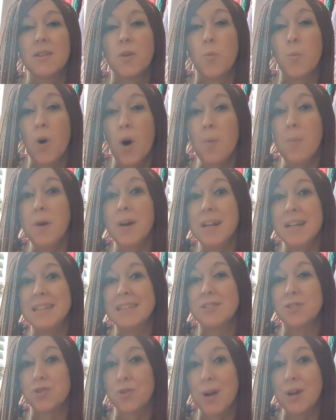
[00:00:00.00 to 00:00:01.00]
Walmart
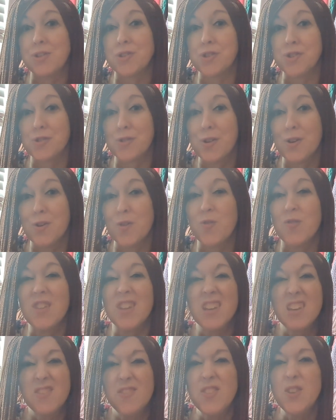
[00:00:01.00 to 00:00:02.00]
is a treasure trove.
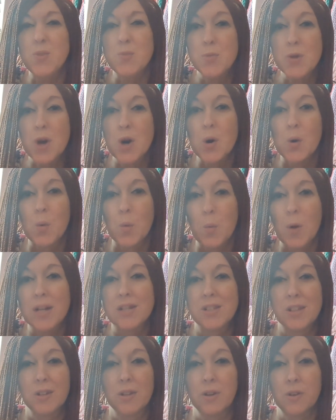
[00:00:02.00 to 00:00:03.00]
If you know
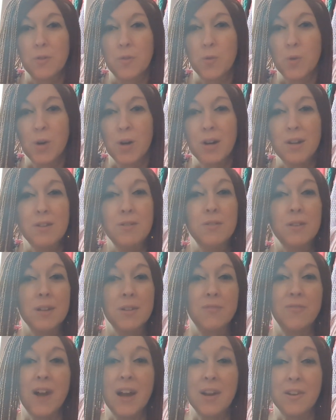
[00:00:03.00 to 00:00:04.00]
what to look for, you
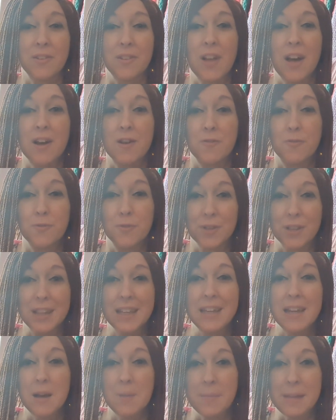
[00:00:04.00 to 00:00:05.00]
can find a lot of
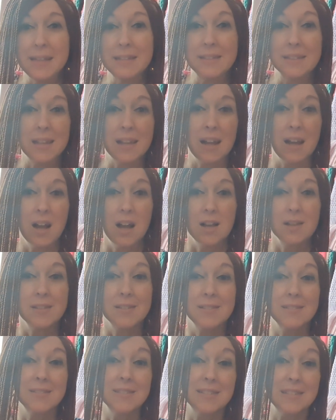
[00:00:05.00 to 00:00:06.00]
really amazing,
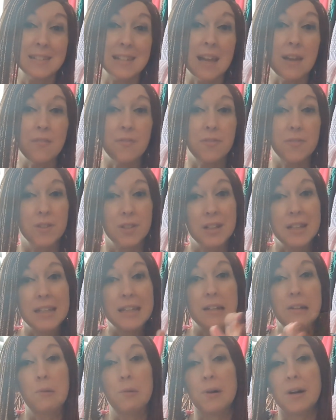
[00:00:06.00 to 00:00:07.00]
safe,
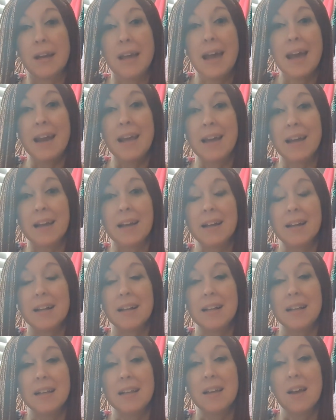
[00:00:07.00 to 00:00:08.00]
clean, organic
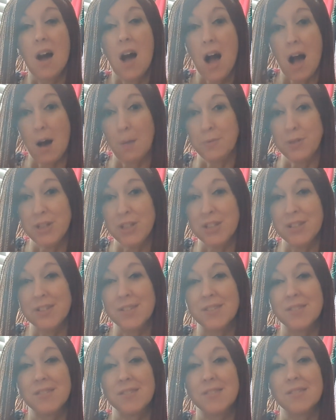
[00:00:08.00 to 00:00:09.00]

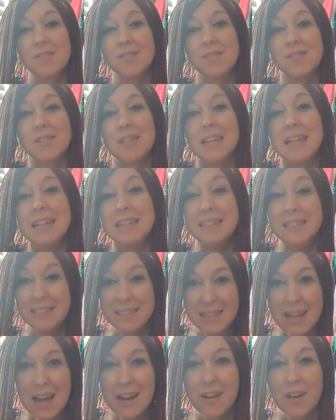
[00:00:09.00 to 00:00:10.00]
options
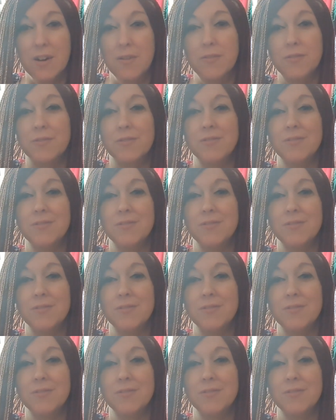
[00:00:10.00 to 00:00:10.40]
instead of